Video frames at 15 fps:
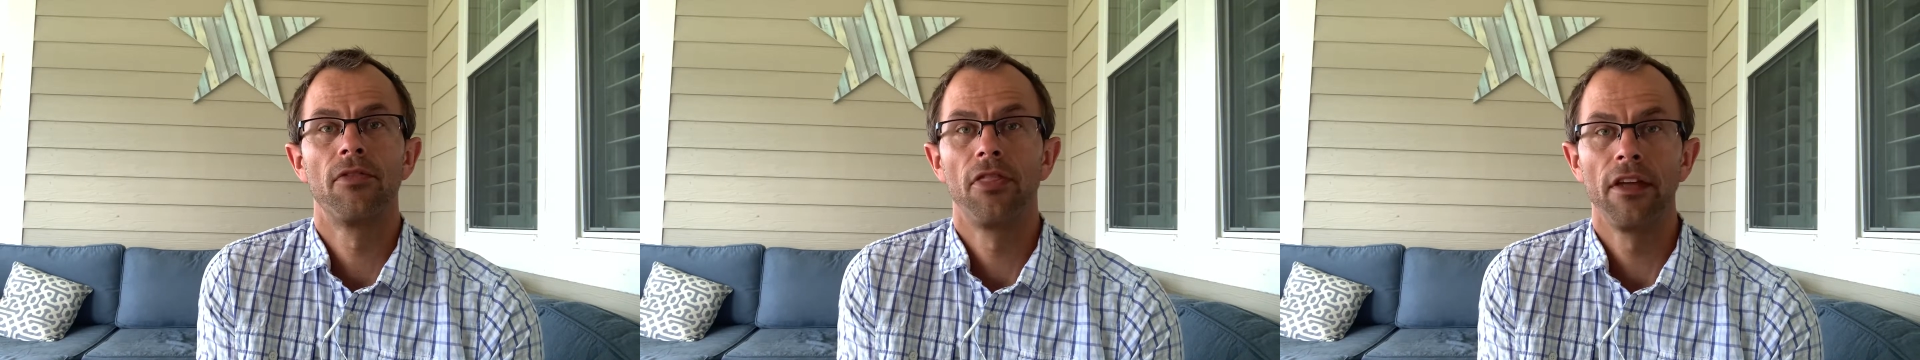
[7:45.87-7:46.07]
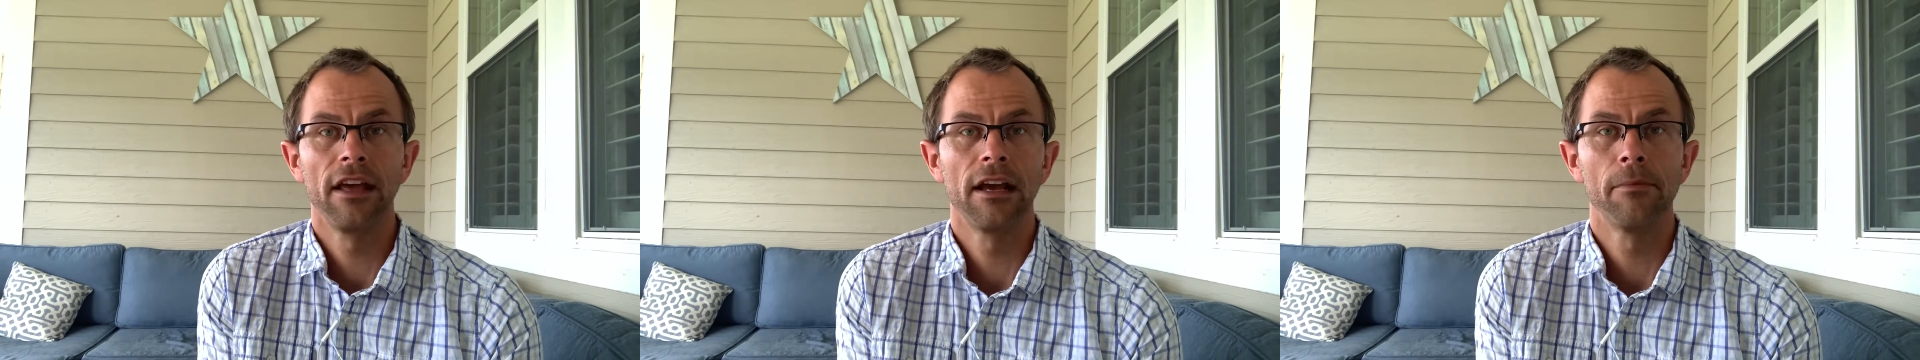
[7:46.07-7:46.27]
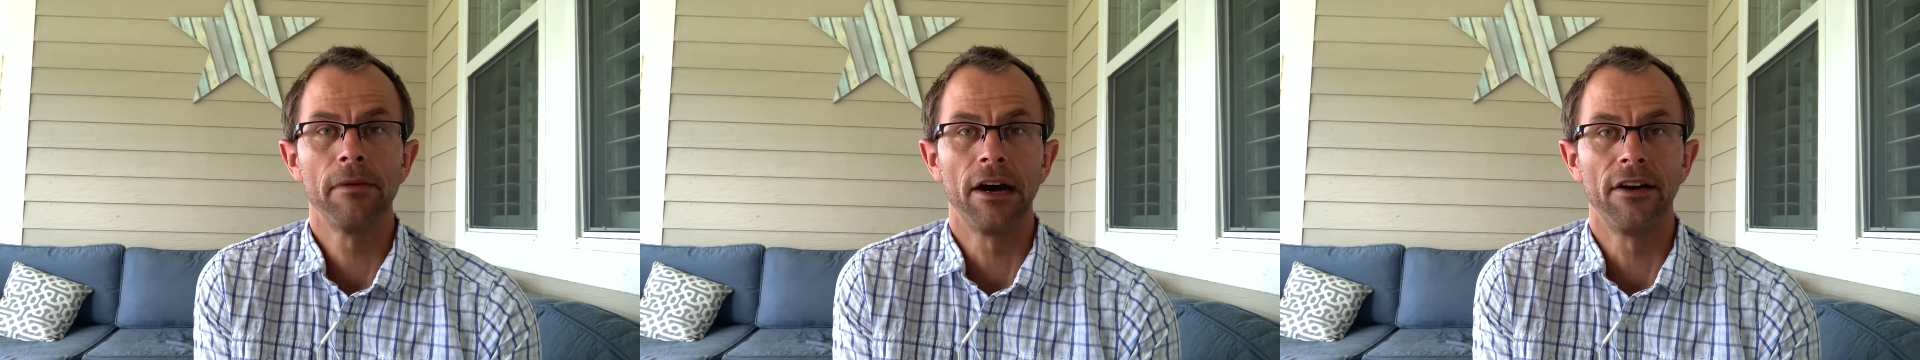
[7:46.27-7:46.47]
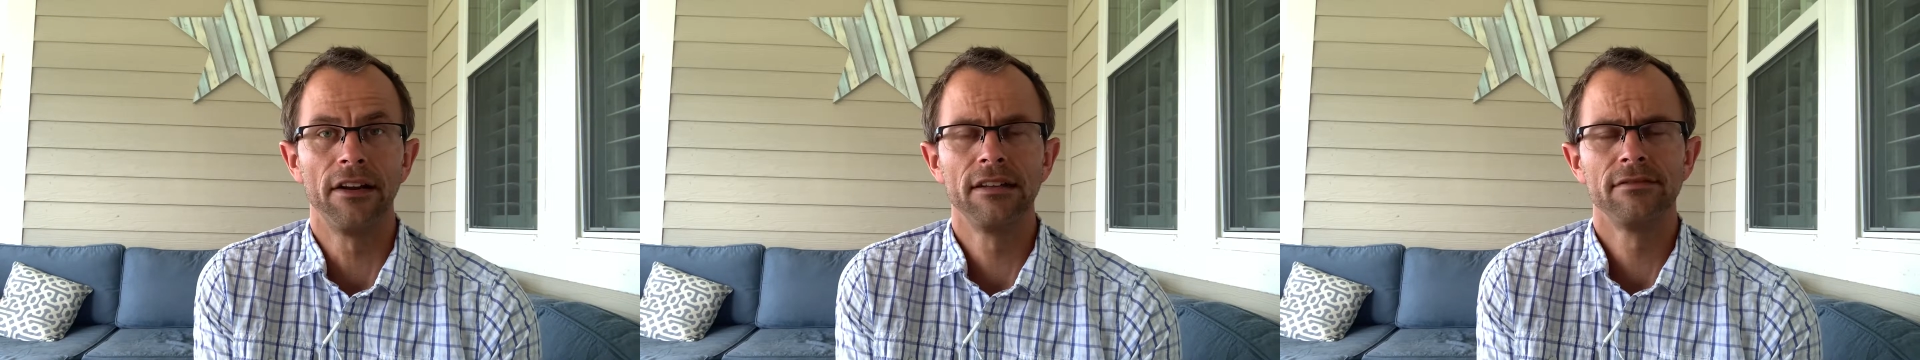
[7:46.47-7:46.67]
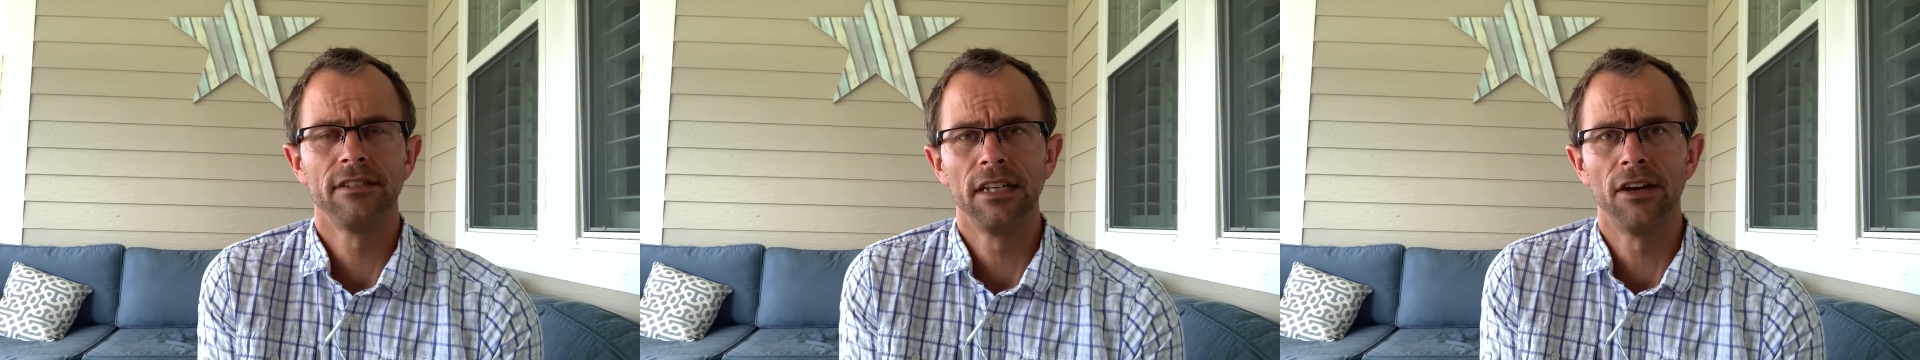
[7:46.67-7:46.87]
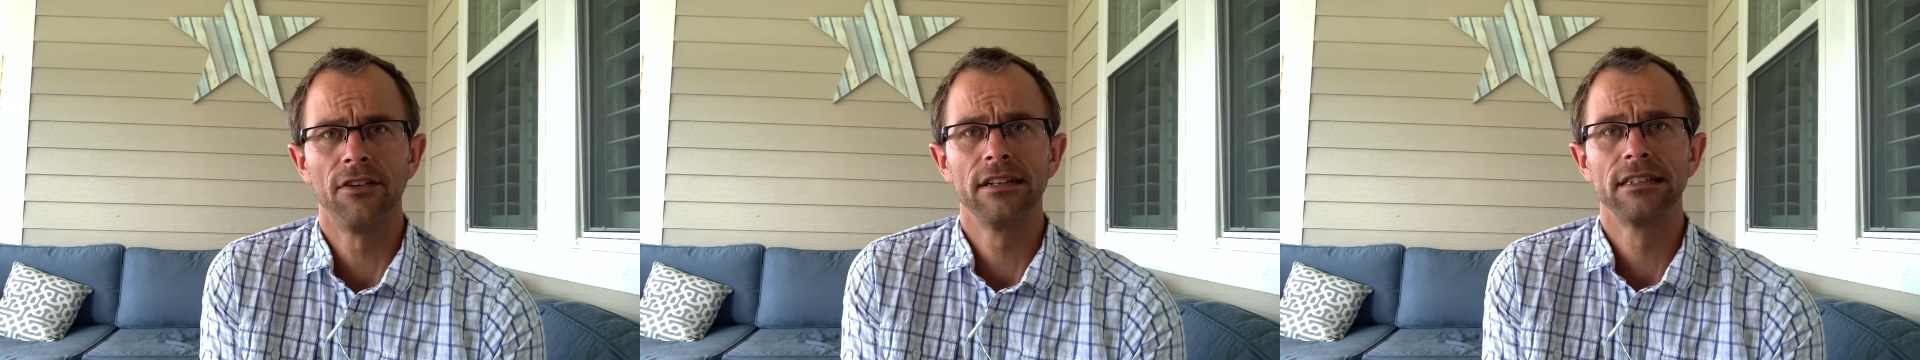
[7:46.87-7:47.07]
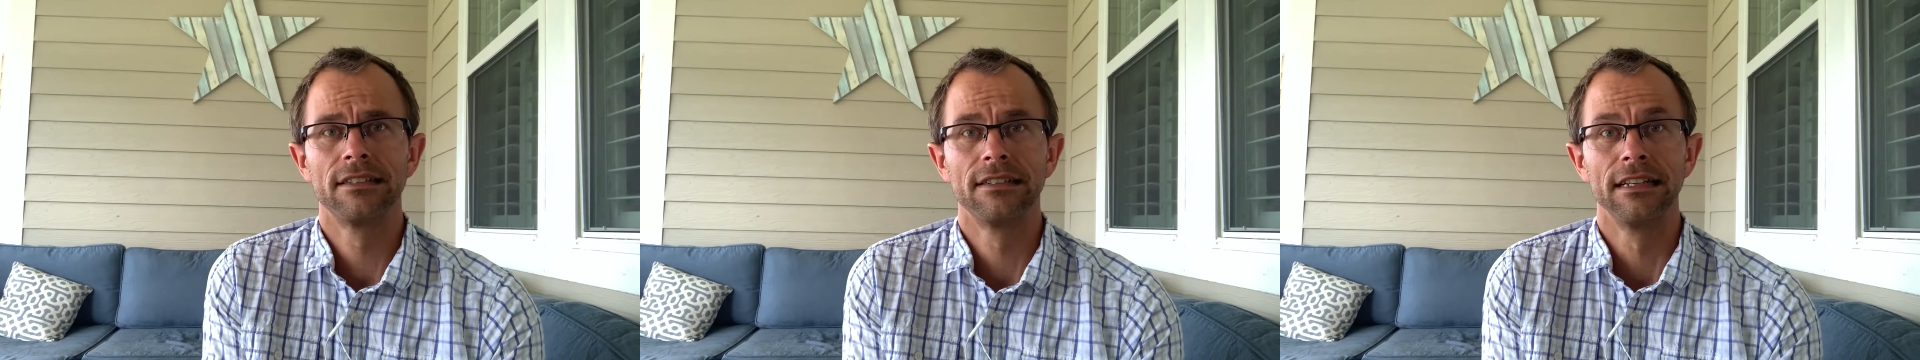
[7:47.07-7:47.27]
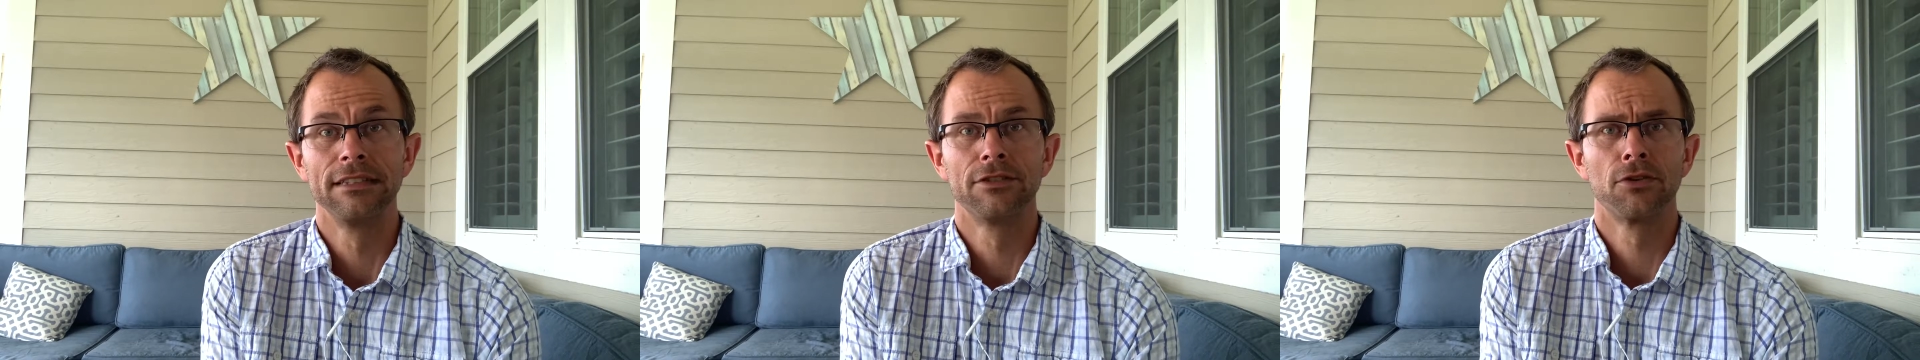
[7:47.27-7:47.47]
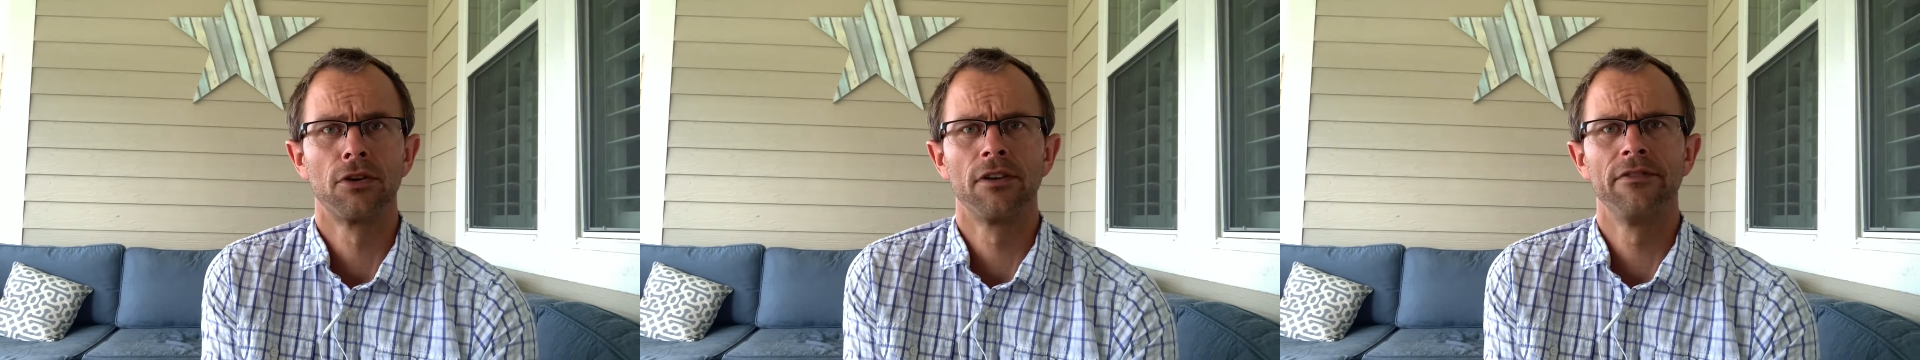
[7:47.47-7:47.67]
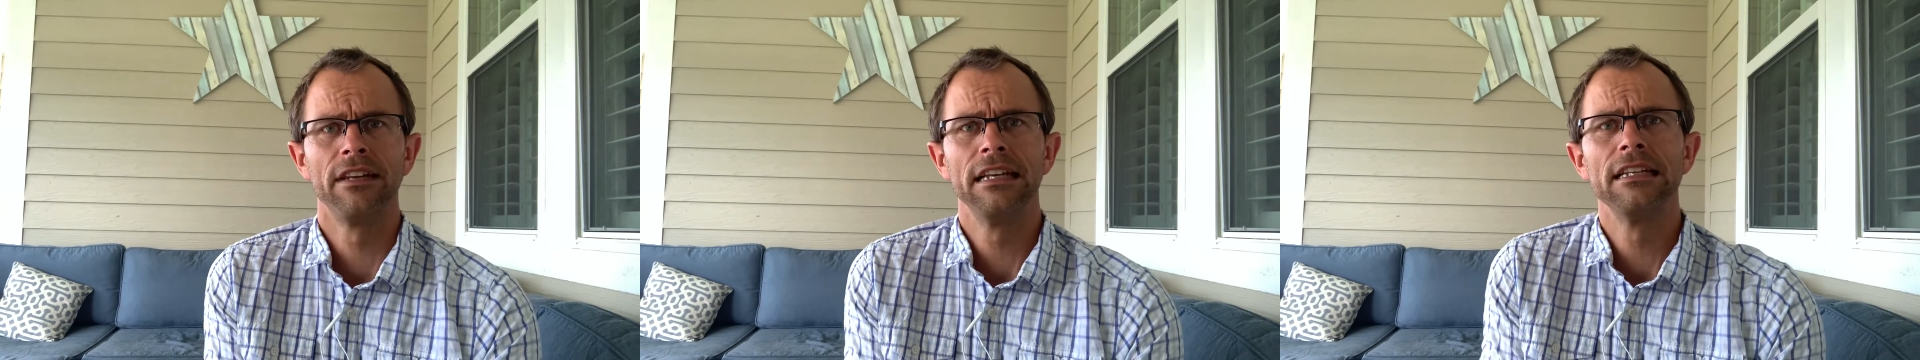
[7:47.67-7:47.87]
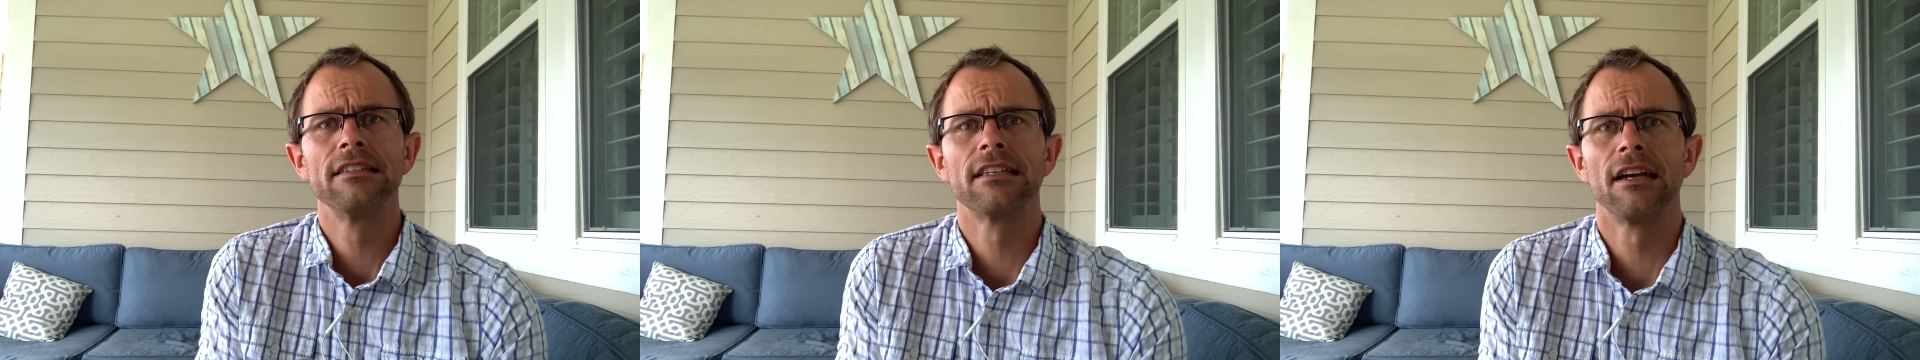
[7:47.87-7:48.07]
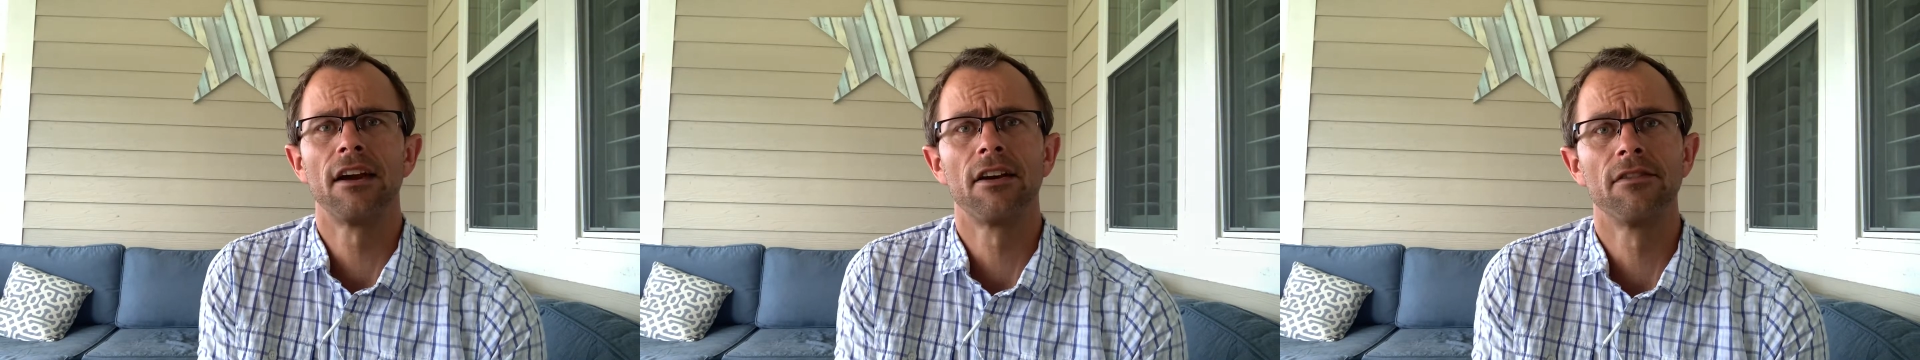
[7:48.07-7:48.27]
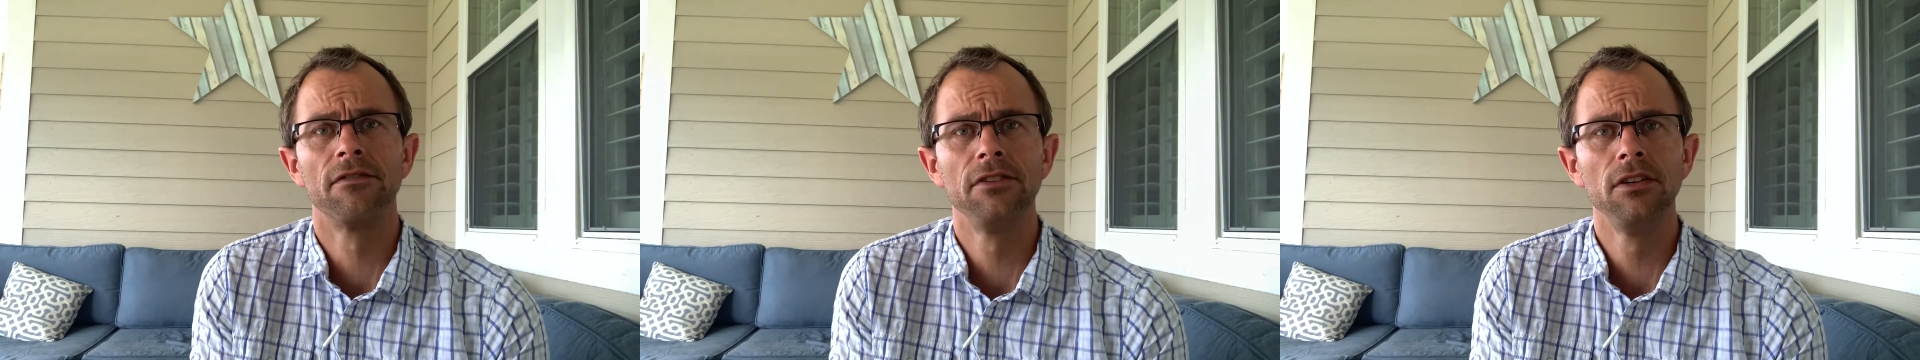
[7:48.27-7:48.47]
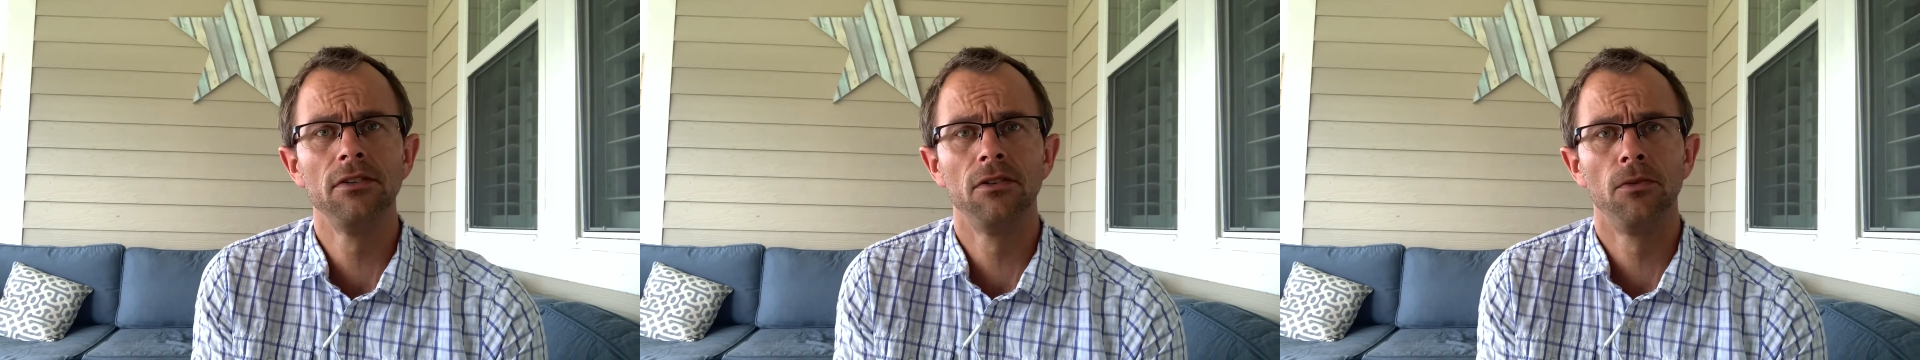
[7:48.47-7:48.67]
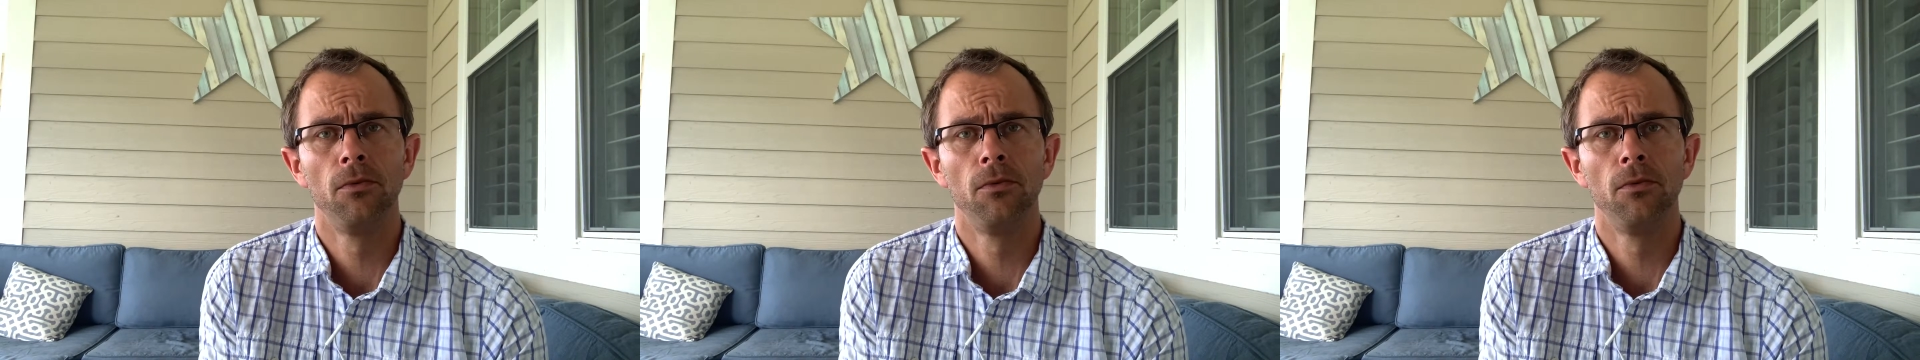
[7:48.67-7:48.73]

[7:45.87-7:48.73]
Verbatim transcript: think about it, you know, as, as sort of an insider view,